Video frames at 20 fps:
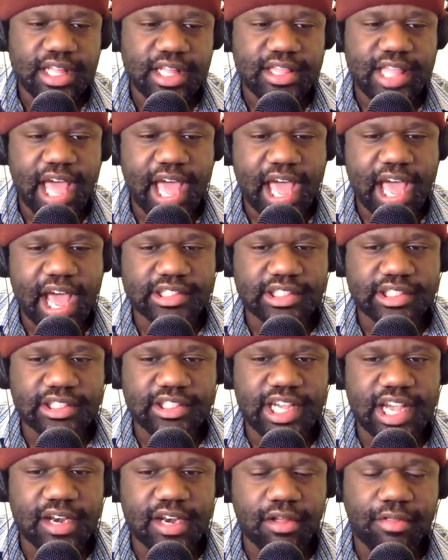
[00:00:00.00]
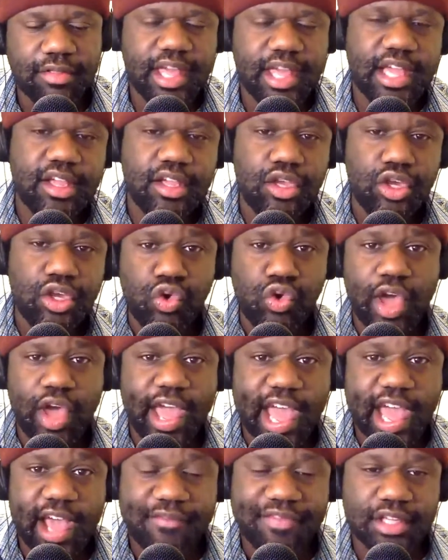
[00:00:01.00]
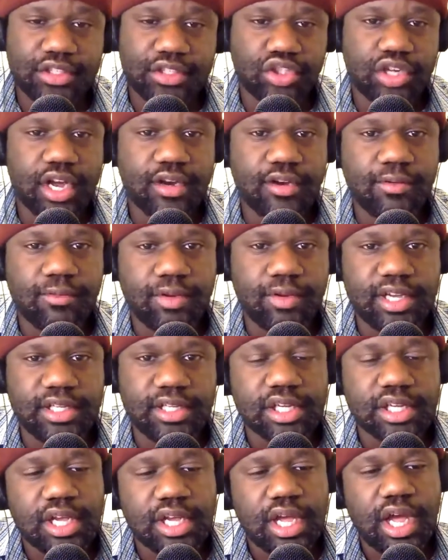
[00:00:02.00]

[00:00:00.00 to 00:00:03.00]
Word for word: that has a channel that you have that's trying to reach,